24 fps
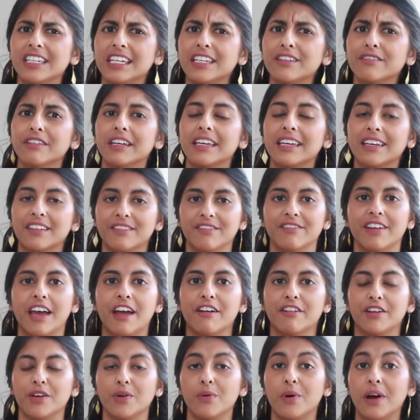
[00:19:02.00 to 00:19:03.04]
deanery can
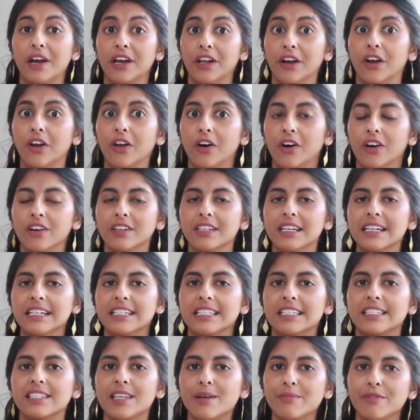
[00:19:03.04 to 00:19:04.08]
vary quite a lot.
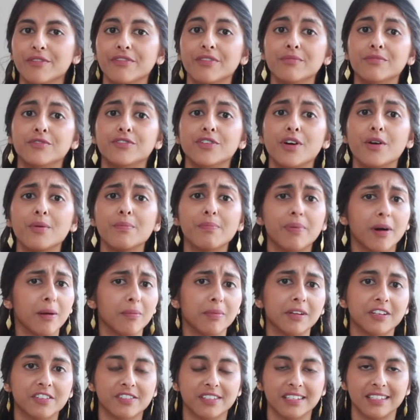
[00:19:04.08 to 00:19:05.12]
Some of them don't
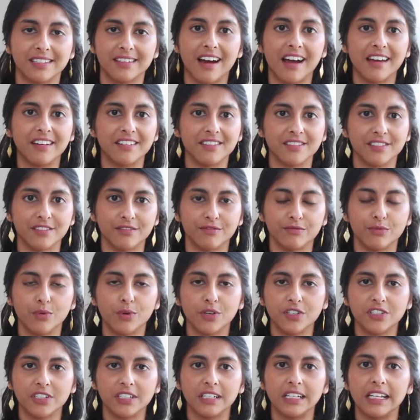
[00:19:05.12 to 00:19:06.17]
publish this guidance,
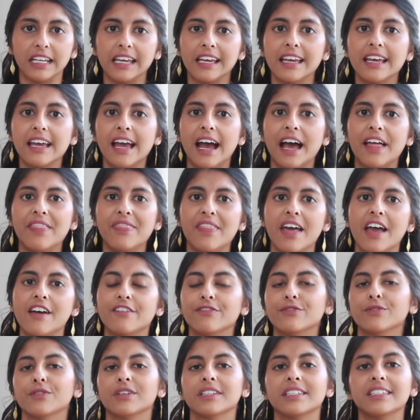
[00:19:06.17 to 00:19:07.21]
unfortunately, and
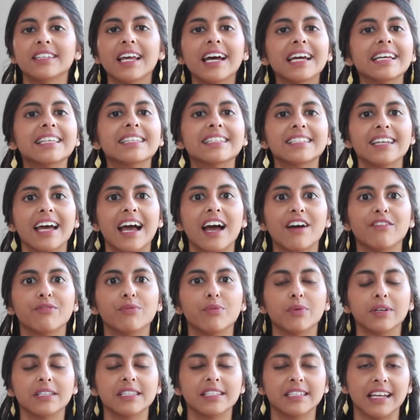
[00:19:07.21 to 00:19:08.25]
therefore it's nice to have
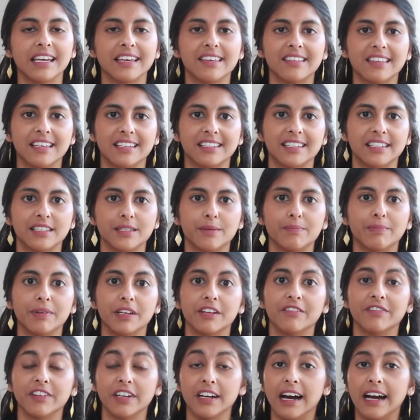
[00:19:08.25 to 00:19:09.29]
ones like this as a bit
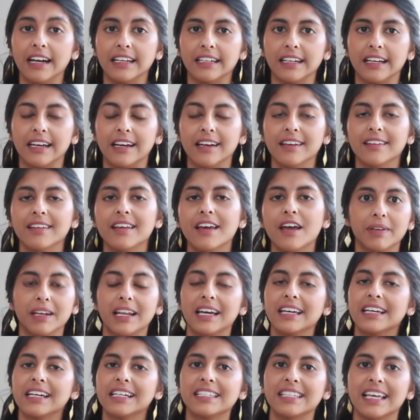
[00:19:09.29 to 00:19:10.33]
of a guideline. But
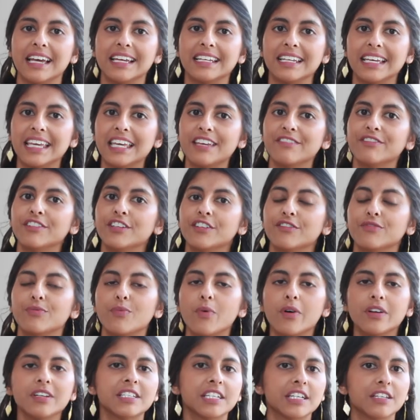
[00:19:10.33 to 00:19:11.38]
like I said, even if
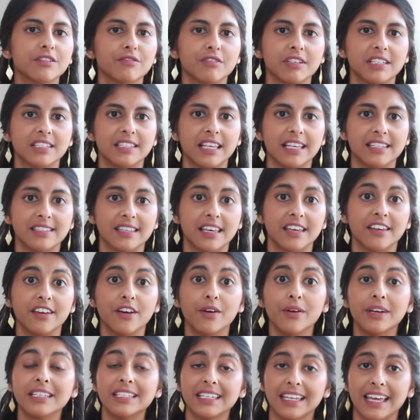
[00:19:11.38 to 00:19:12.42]
one deanery says they're
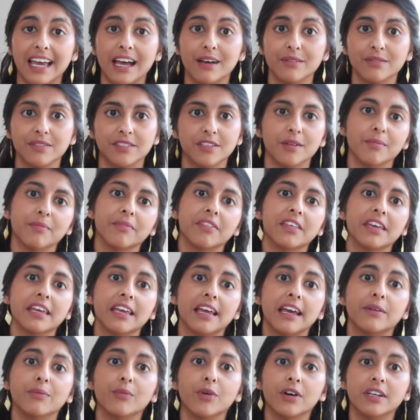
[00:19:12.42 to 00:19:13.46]
going to count something
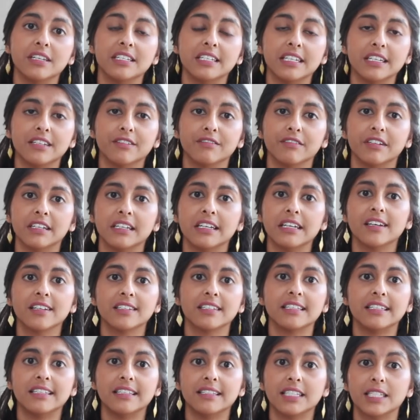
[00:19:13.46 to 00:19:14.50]
and one deanery
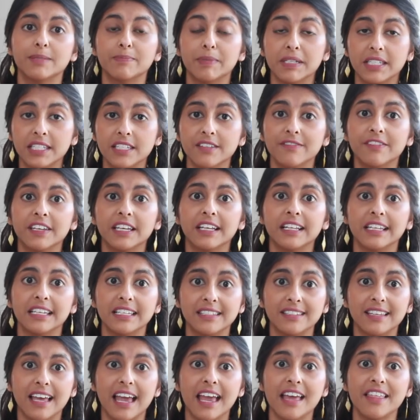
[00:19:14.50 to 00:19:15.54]
doesn't specifically
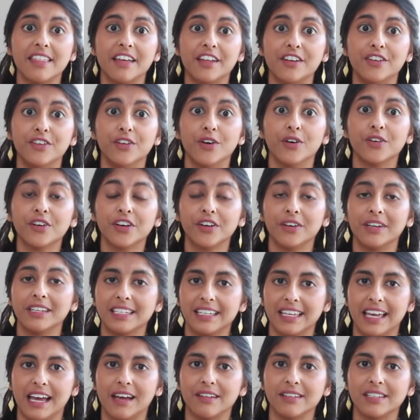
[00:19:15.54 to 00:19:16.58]
say they're not going to
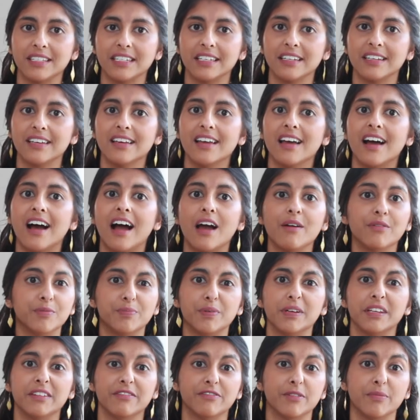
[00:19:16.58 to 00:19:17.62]
count it, I would
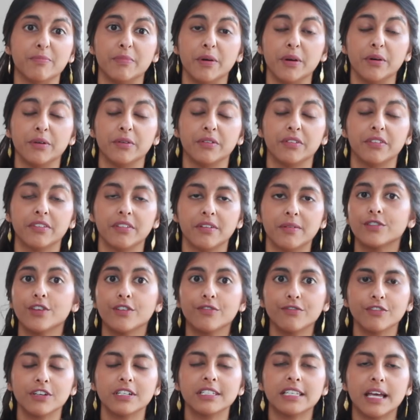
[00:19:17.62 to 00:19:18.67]
put it for both. So
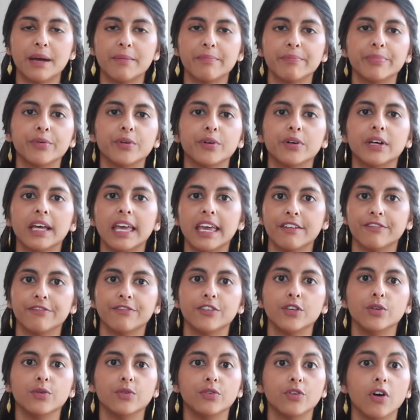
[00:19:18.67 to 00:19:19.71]
for example, if
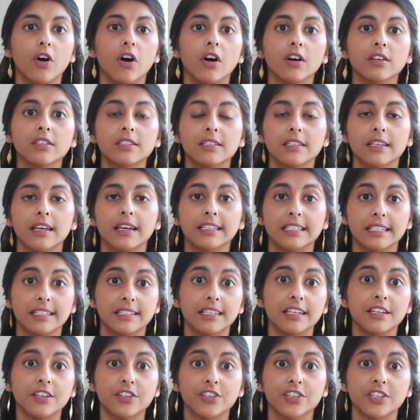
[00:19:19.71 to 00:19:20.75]
you got a
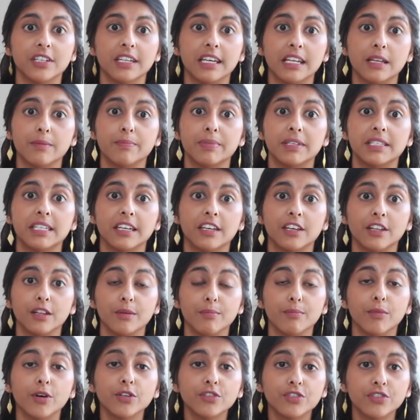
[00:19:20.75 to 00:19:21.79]
distinction in a particular
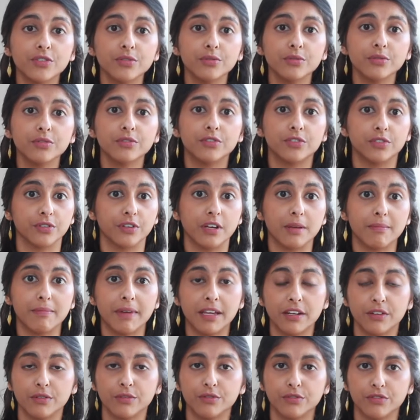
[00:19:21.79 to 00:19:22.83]
module during
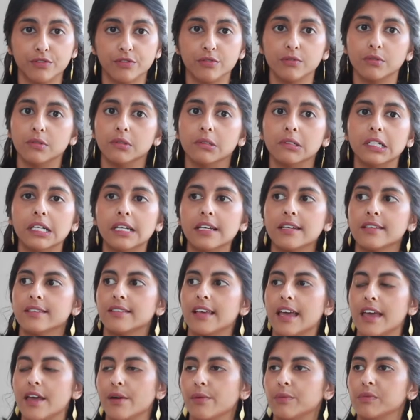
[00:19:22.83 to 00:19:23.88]
medical school,
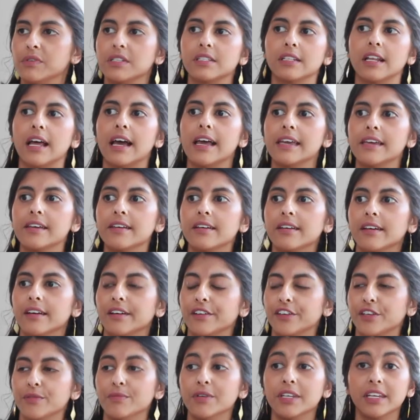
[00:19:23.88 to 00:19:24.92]
say it was like a
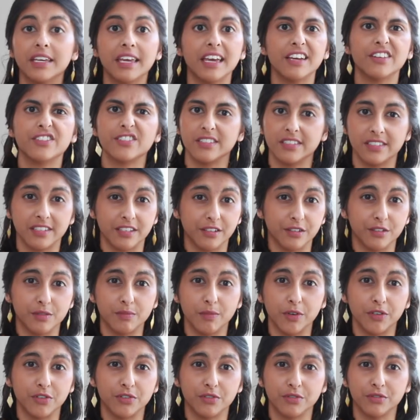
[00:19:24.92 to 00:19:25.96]
communication skills
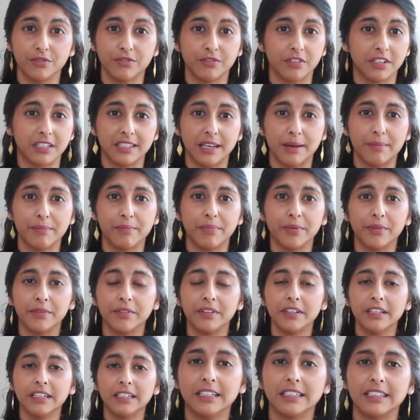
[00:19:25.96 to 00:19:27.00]
module, for example,
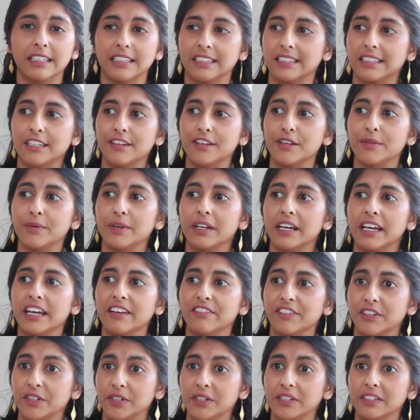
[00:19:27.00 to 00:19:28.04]
That's the only one I
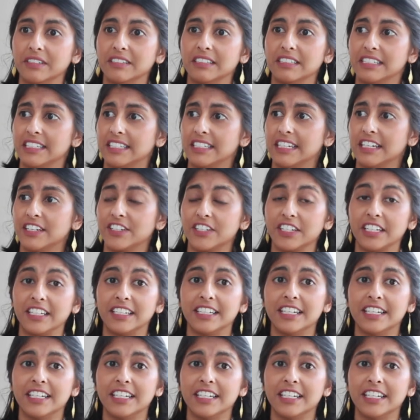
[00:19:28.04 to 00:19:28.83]
ever got a distinction